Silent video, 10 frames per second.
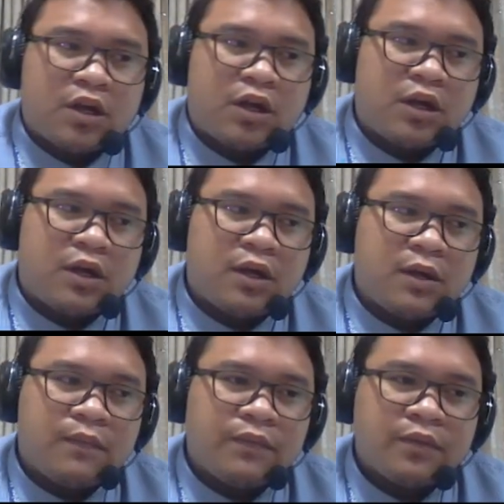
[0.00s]

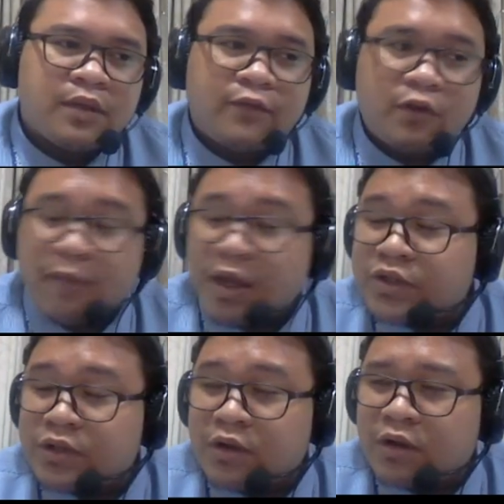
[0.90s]
the
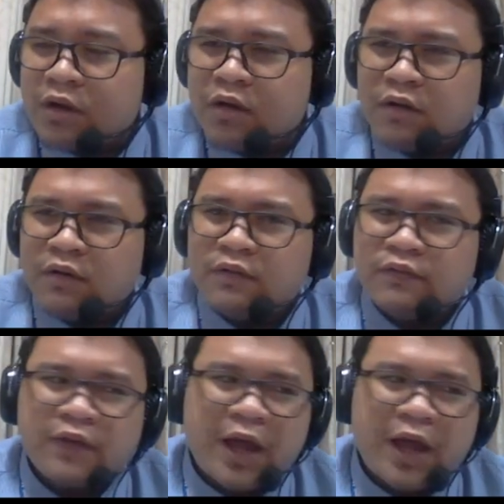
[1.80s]
formation of